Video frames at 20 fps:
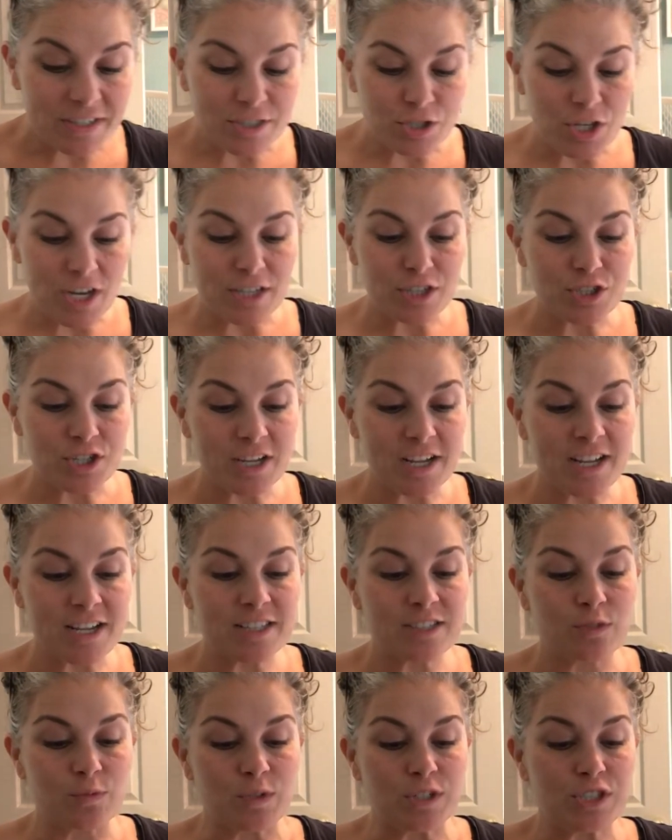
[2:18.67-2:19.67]

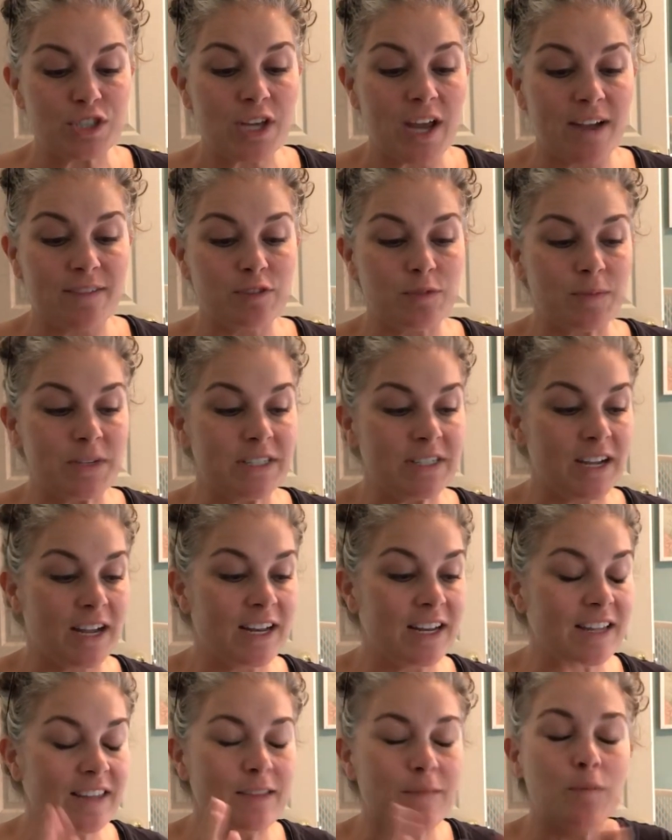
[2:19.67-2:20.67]
injections, which have to be done
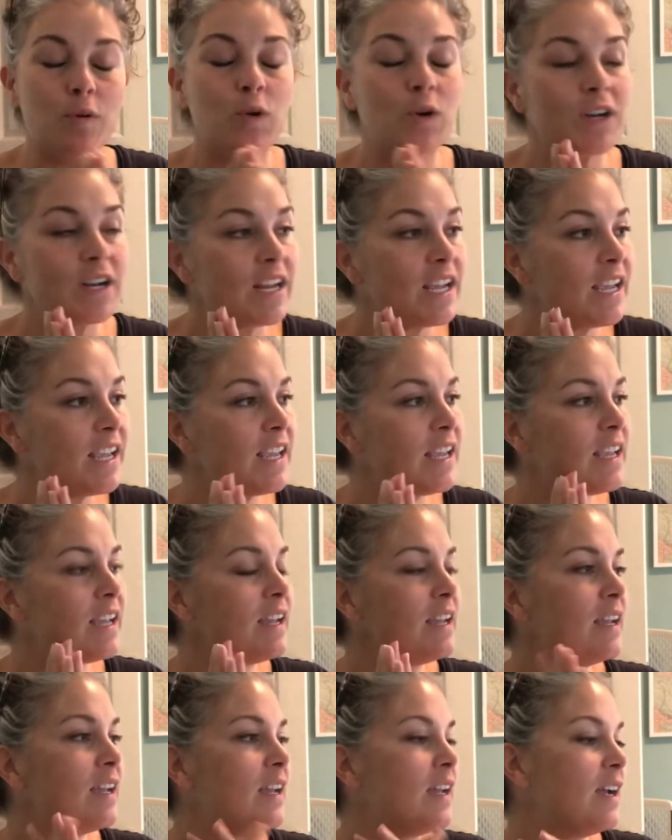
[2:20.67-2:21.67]
in the morning.
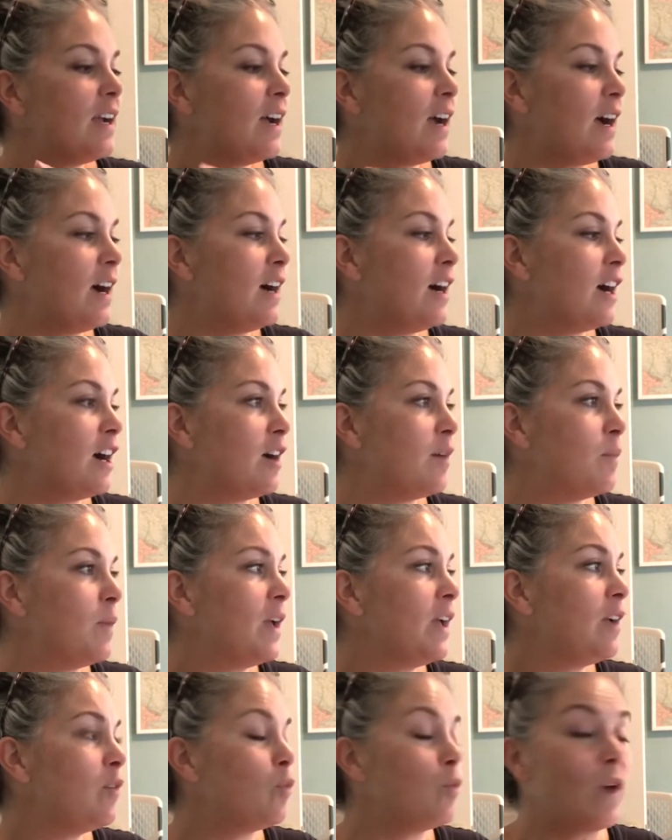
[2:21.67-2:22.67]
Um,
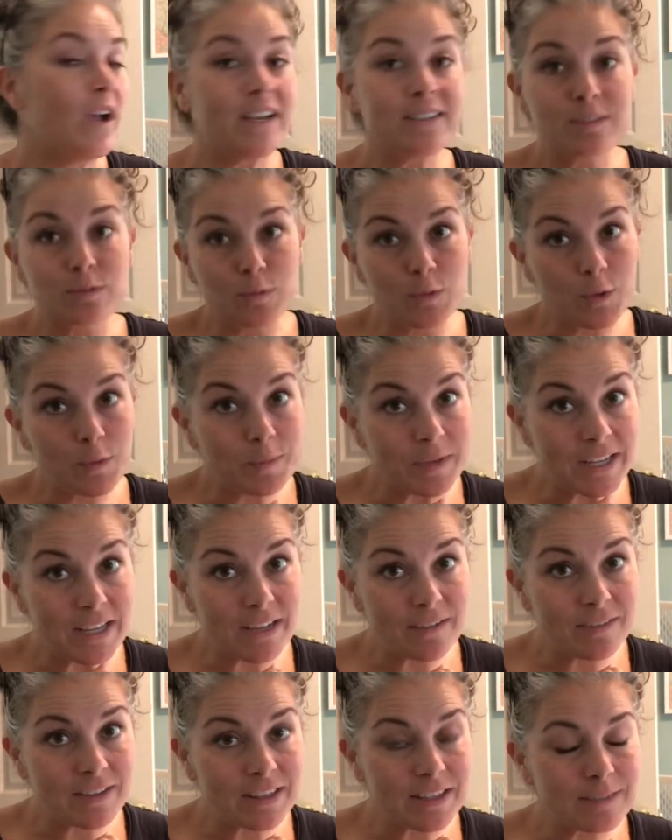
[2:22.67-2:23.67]
Wes will be
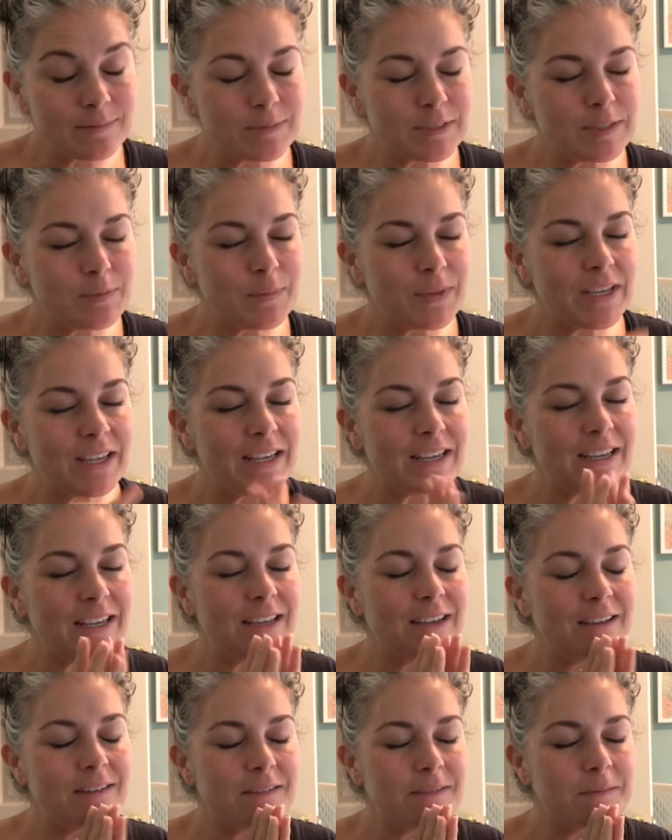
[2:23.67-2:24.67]
giving them to
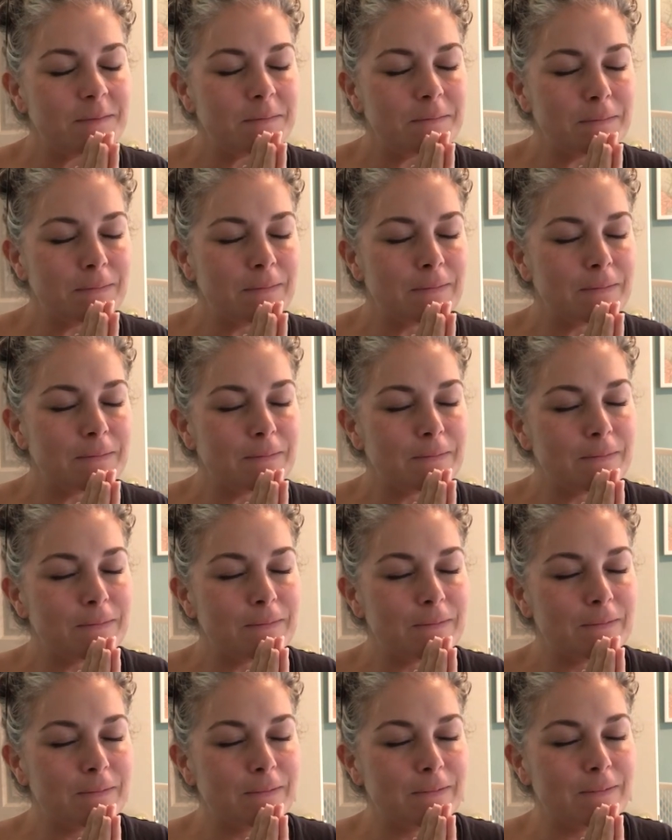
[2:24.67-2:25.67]
me.
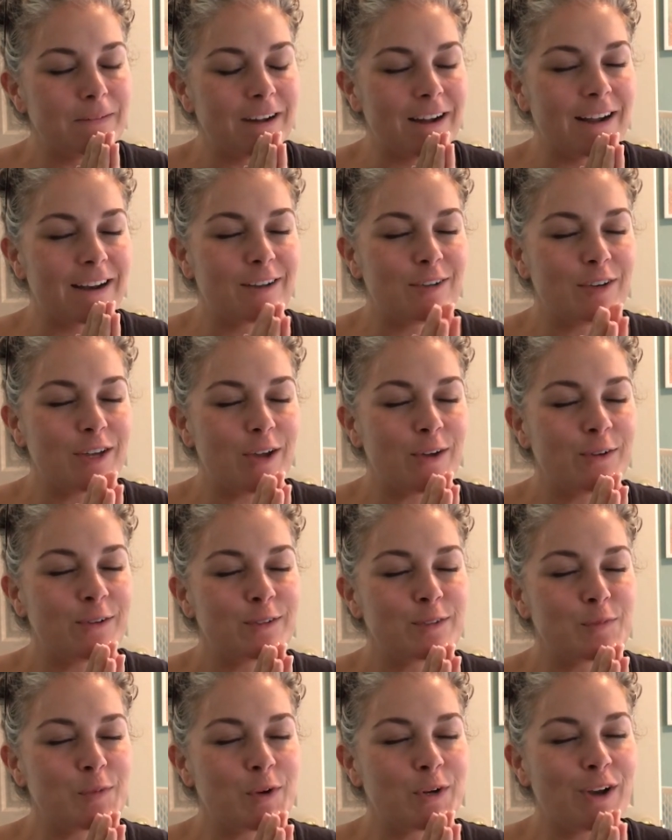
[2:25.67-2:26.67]
I don't know
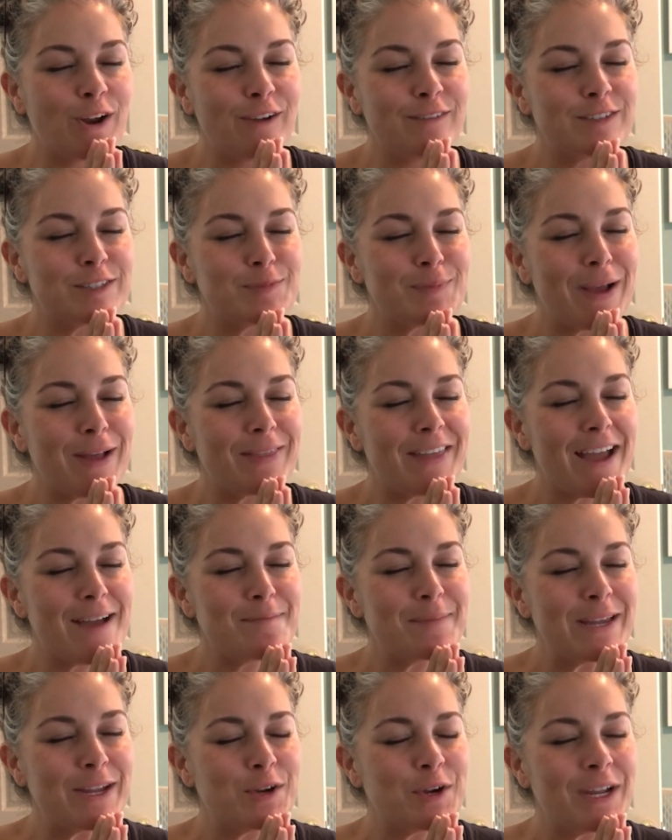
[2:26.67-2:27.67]
who's more nervous about that,
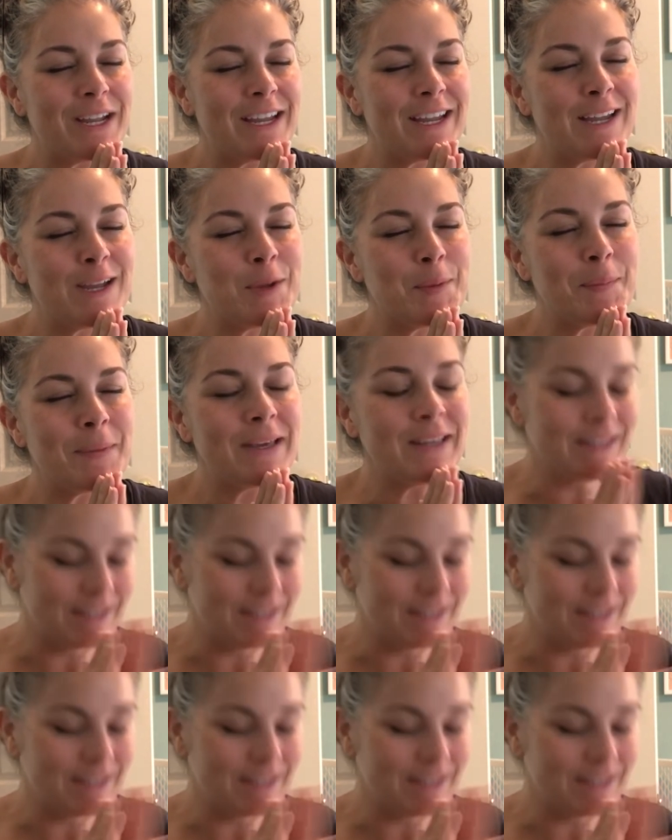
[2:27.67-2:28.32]
me or him.